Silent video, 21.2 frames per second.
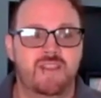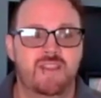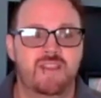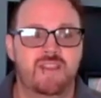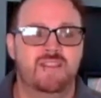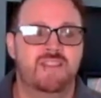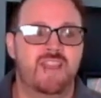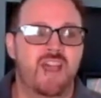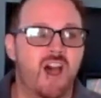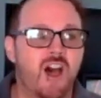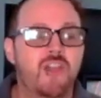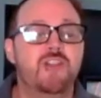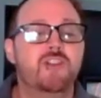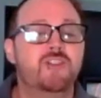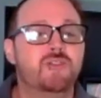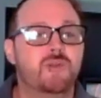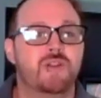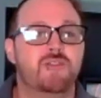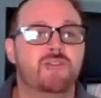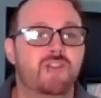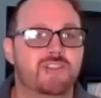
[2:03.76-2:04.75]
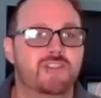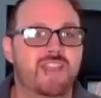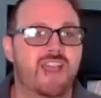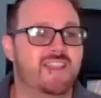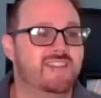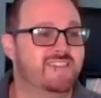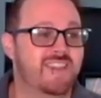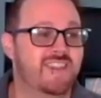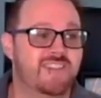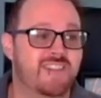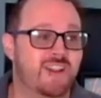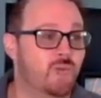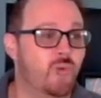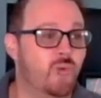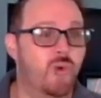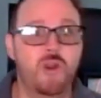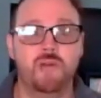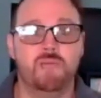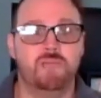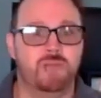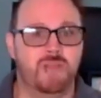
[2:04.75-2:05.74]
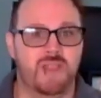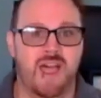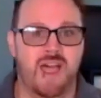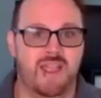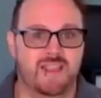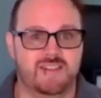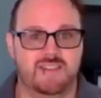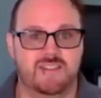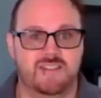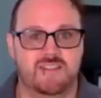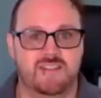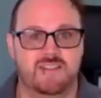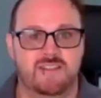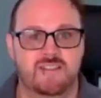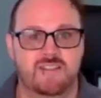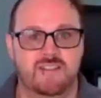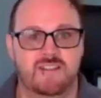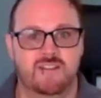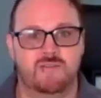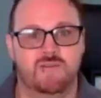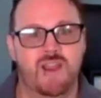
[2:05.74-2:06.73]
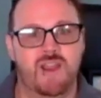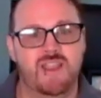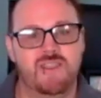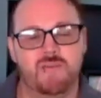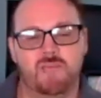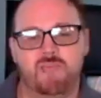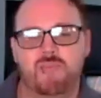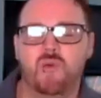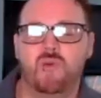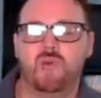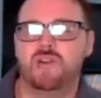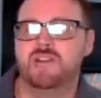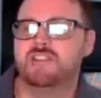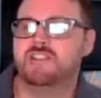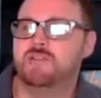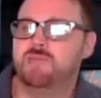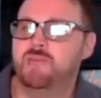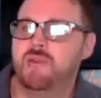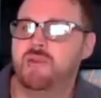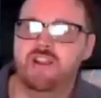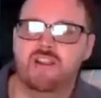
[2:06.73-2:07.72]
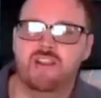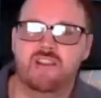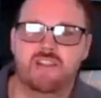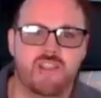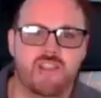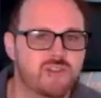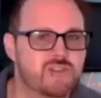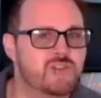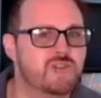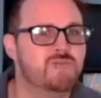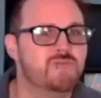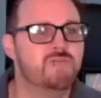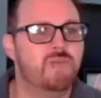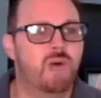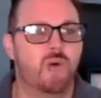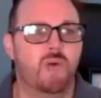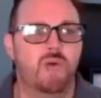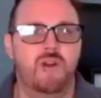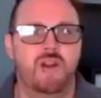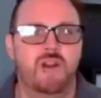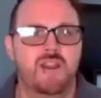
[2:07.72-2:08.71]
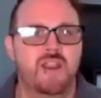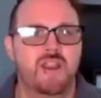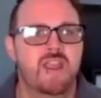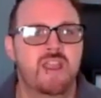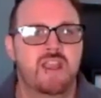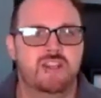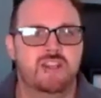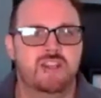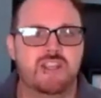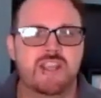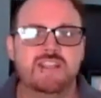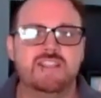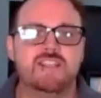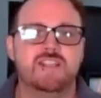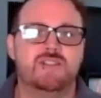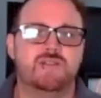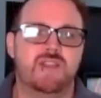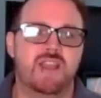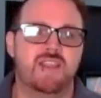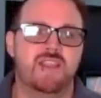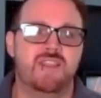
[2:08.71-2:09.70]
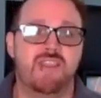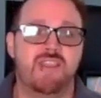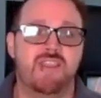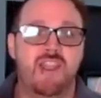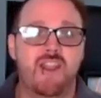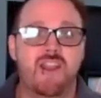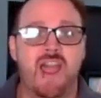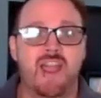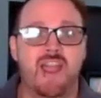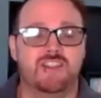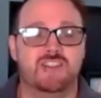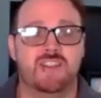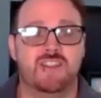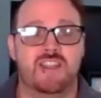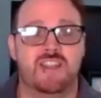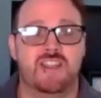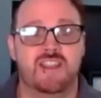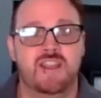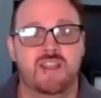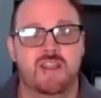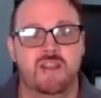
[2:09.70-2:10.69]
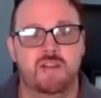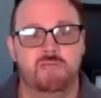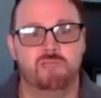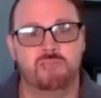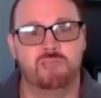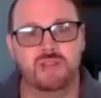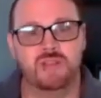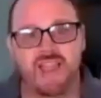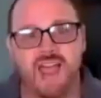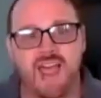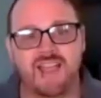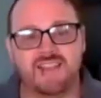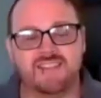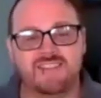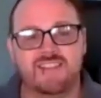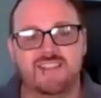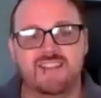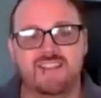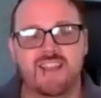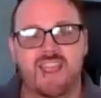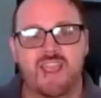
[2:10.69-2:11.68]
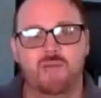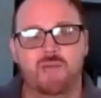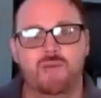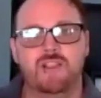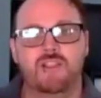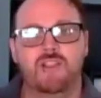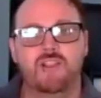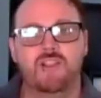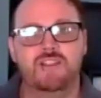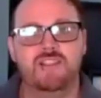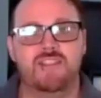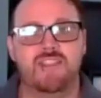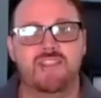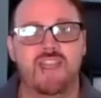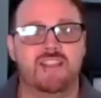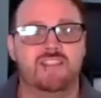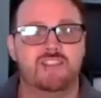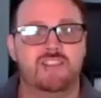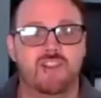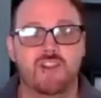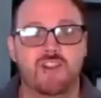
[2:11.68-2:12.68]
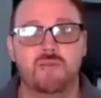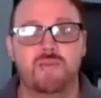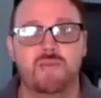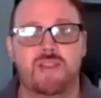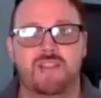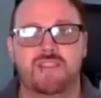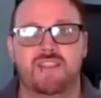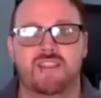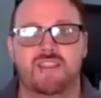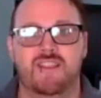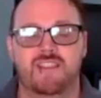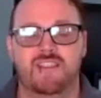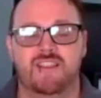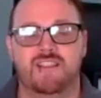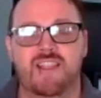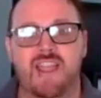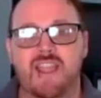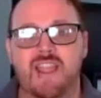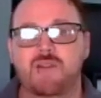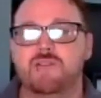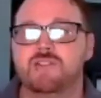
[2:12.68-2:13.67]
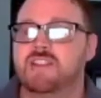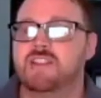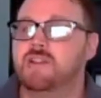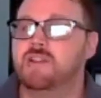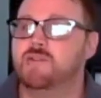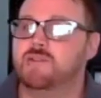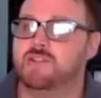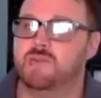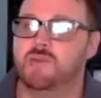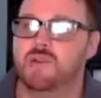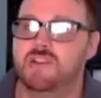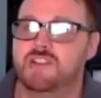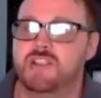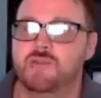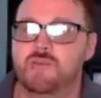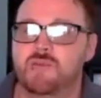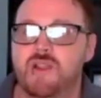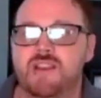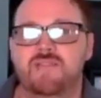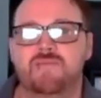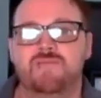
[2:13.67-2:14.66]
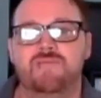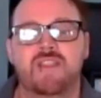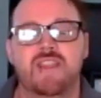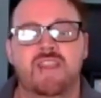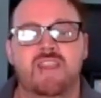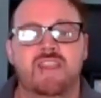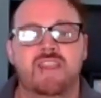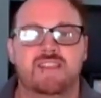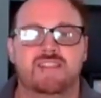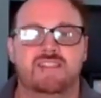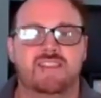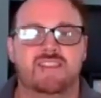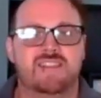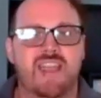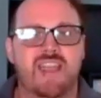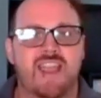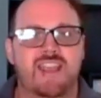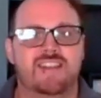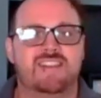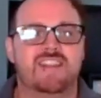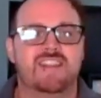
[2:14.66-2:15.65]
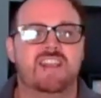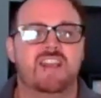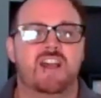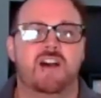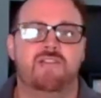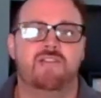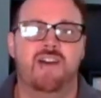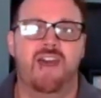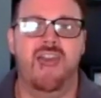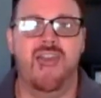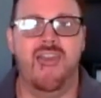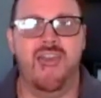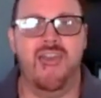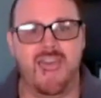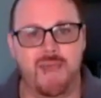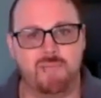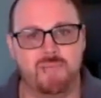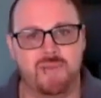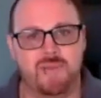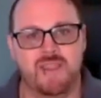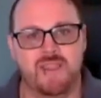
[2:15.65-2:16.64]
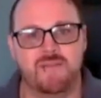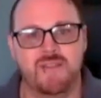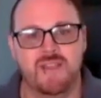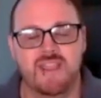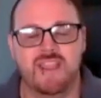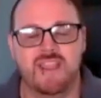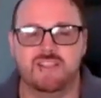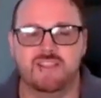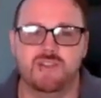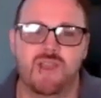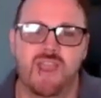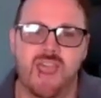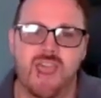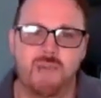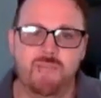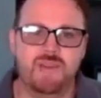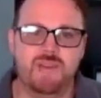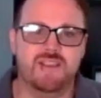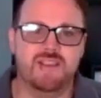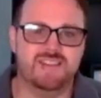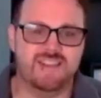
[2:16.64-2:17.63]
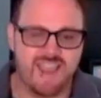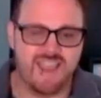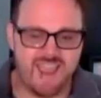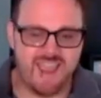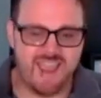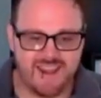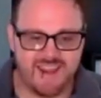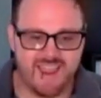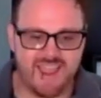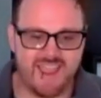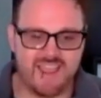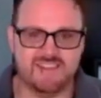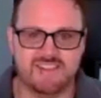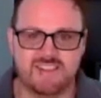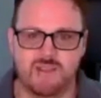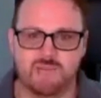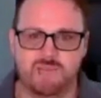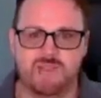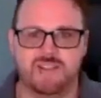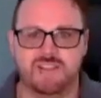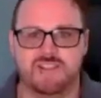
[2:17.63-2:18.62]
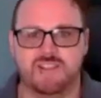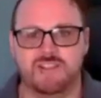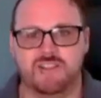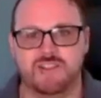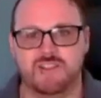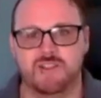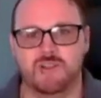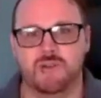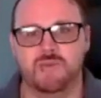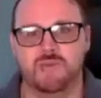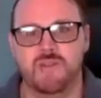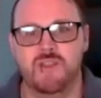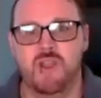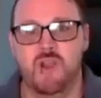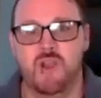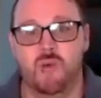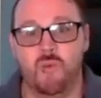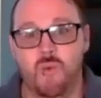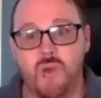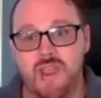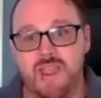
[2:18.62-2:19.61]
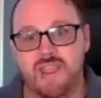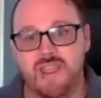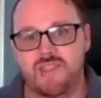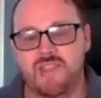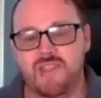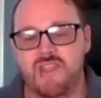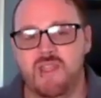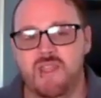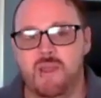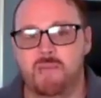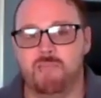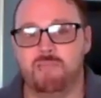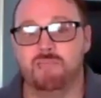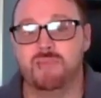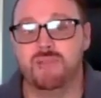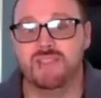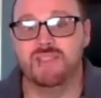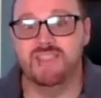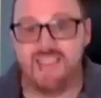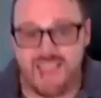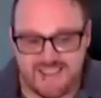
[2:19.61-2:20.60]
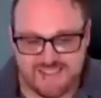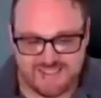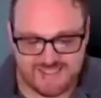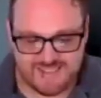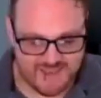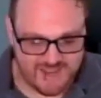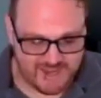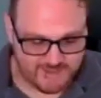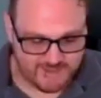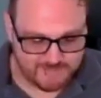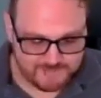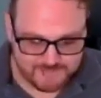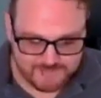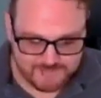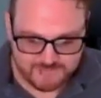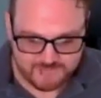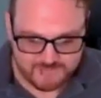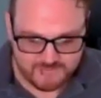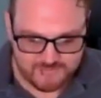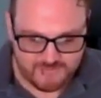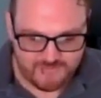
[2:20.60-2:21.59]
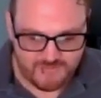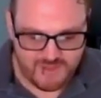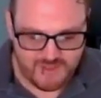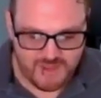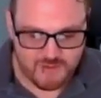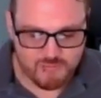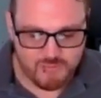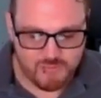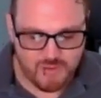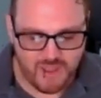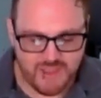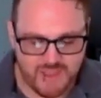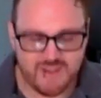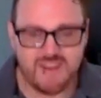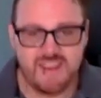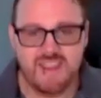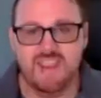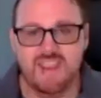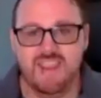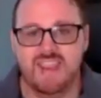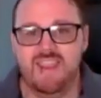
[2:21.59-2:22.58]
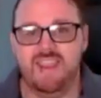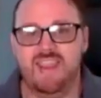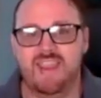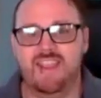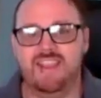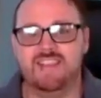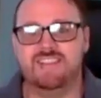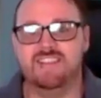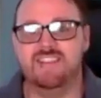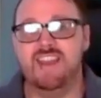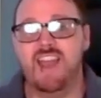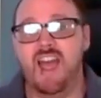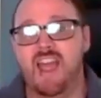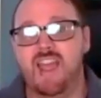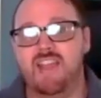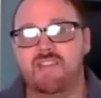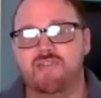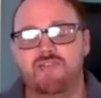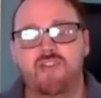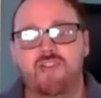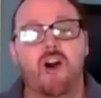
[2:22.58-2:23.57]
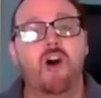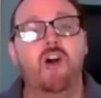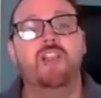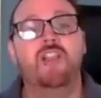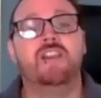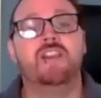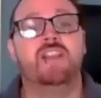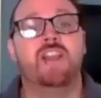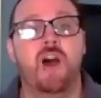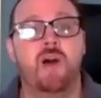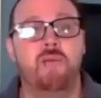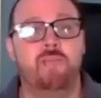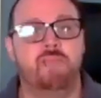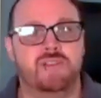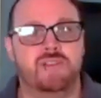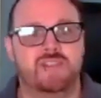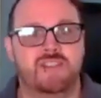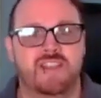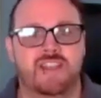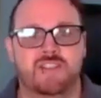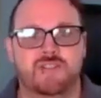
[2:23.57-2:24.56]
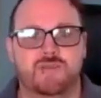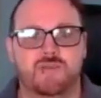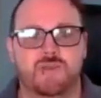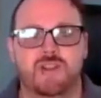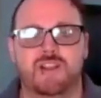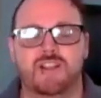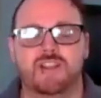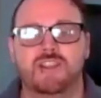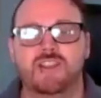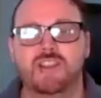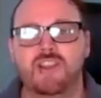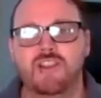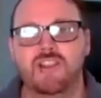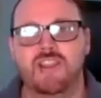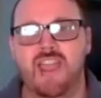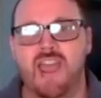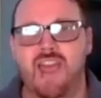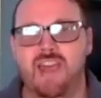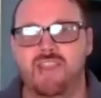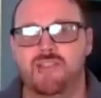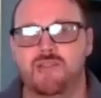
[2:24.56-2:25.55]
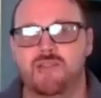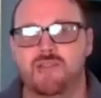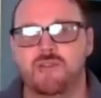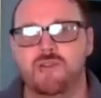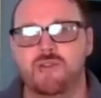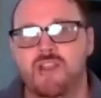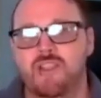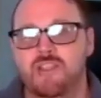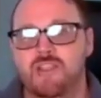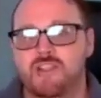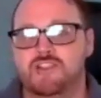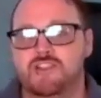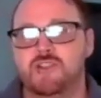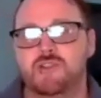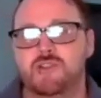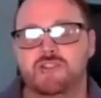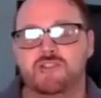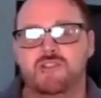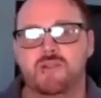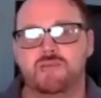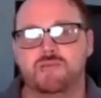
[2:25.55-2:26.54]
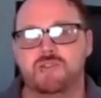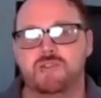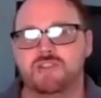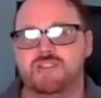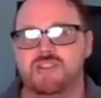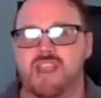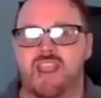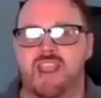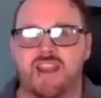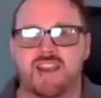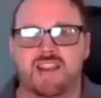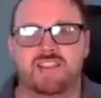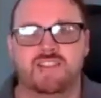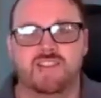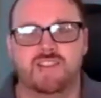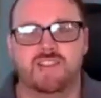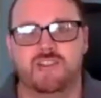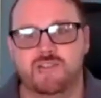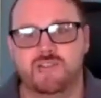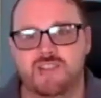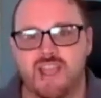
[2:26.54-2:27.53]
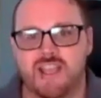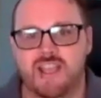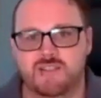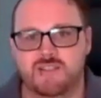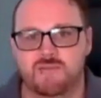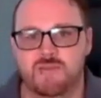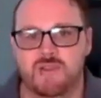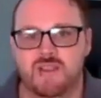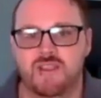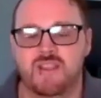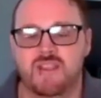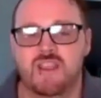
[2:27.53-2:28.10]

that others would have looked at and said they weren't blessed. Right? The poor in spirit, those who mourn. Jesus said that they're actually blessed, and we looked at that term in the language that it was originally written. It's this idea of happy. So happiness kind of has something to do with blessing, but it's not all-encompassing, as we're going to look at through the Jewish scriptures and into the New Testament